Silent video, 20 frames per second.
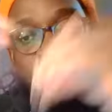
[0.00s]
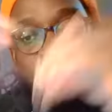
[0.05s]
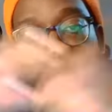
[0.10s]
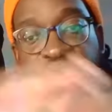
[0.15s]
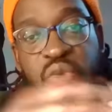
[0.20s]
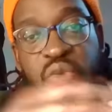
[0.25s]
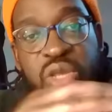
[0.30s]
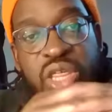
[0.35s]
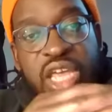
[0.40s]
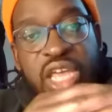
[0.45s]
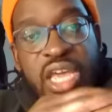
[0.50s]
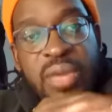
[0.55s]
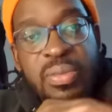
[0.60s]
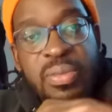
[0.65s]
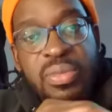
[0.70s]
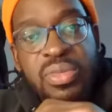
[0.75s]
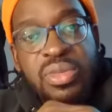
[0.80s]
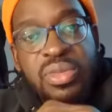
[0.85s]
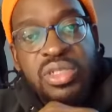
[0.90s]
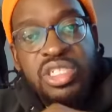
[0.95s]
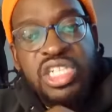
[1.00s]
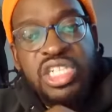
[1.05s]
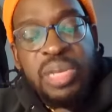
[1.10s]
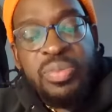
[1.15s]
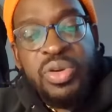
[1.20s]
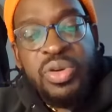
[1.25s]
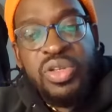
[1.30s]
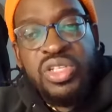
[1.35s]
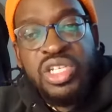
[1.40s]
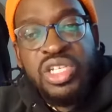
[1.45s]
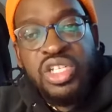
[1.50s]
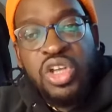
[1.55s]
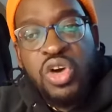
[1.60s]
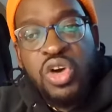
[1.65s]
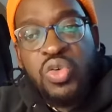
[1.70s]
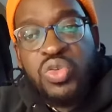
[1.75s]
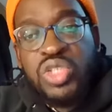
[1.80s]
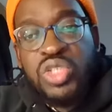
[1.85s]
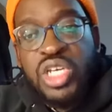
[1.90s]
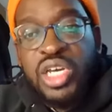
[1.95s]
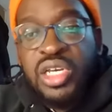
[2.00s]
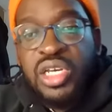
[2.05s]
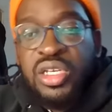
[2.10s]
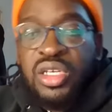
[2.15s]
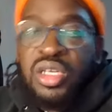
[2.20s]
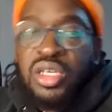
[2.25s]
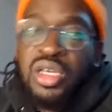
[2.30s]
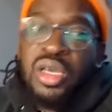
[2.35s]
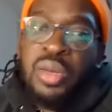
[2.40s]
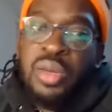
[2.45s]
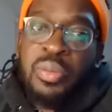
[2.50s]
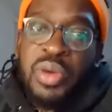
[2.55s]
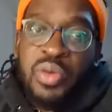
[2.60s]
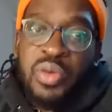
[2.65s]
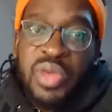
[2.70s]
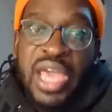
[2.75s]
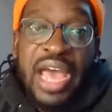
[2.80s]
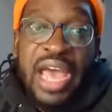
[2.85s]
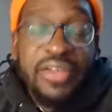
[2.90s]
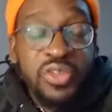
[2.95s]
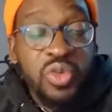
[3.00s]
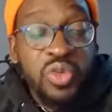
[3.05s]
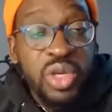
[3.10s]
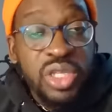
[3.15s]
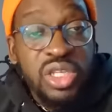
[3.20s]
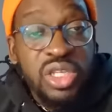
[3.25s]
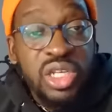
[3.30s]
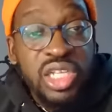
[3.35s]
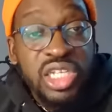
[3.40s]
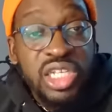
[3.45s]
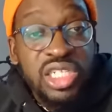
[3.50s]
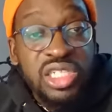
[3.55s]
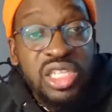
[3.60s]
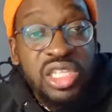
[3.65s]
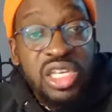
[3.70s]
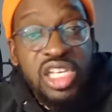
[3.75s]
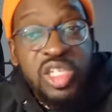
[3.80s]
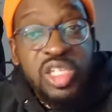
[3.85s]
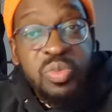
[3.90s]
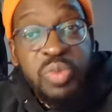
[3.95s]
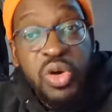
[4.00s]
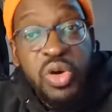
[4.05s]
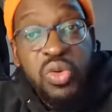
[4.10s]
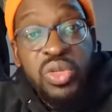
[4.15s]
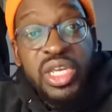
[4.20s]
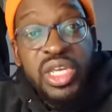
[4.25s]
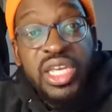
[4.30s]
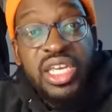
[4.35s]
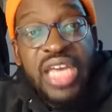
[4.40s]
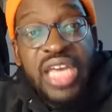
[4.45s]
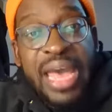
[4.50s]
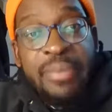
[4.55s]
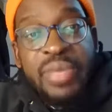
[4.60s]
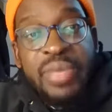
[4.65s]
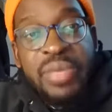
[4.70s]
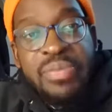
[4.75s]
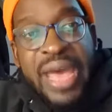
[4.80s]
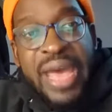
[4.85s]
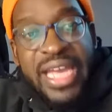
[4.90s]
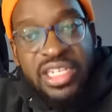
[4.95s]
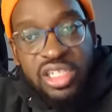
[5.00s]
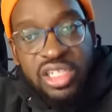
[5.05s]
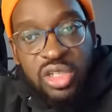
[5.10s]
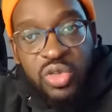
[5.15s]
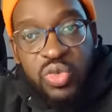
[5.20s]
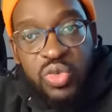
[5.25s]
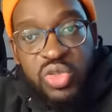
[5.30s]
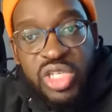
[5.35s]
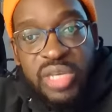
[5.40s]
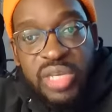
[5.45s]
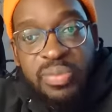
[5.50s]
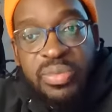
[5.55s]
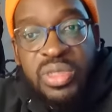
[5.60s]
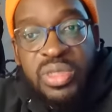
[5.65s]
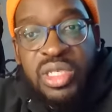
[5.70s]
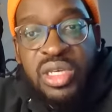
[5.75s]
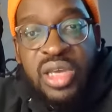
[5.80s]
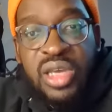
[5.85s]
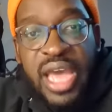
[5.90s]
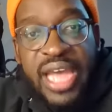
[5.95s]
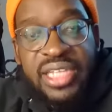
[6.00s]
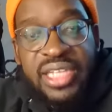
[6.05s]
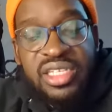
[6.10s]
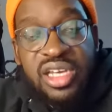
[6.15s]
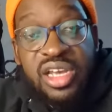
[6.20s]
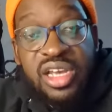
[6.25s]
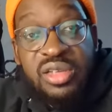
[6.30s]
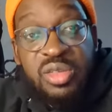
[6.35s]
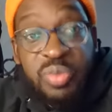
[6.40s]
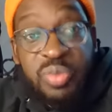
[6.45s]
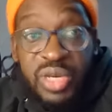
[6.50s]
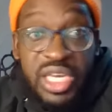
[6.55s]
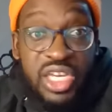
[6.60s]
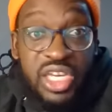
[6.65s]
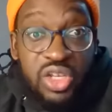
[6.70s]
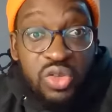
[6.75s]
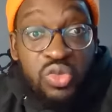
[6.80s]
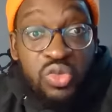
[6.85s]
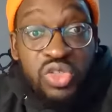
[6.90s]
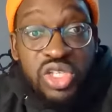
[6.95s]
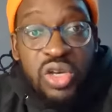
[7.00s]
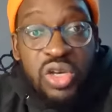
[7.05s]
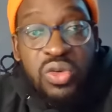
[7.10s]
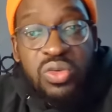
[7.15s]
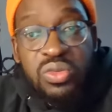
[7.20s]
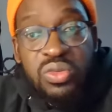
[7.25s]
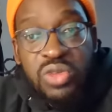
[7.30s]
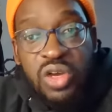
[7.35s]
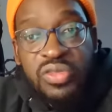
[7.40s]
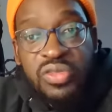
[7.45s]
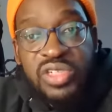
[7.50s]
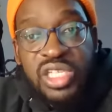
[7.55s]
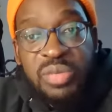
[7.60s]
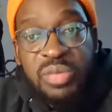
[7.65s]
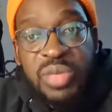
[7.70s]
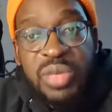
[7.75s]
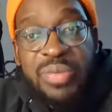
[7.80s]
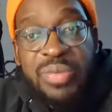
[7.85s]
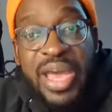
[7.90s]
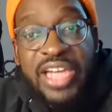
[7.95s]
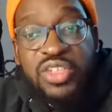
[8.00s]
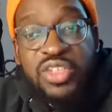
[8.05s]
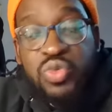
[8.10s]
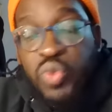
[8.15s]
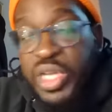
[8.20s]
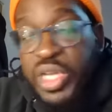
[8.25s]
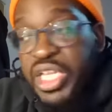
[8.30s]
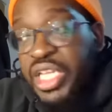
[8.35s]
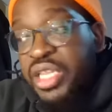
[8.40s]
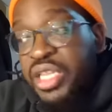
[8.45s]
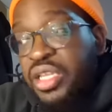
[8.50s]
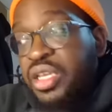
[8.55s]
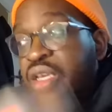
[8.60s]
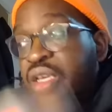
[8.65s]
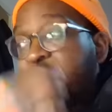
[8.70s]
order with him, Shepherd and Holder. But we have to acknowledge that his bowling can be match losing at times, but it can also obviously be match winning.